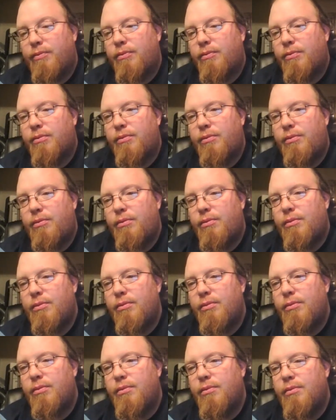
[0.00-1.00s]

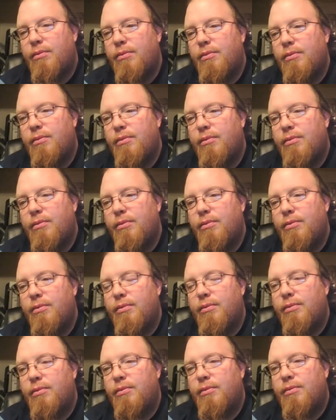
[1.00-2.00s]

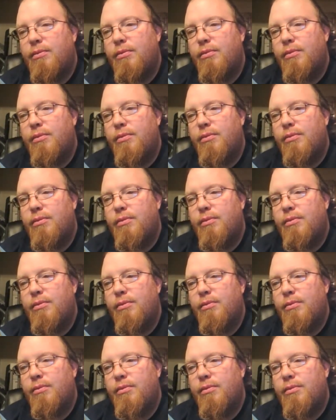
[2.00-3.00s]

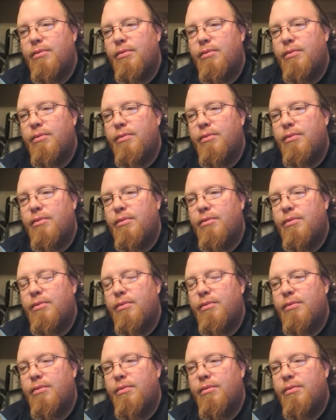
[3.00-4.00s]

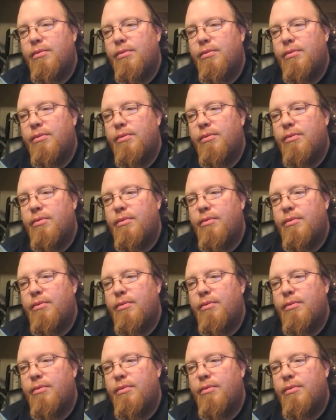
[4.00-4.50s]
(no one is talking)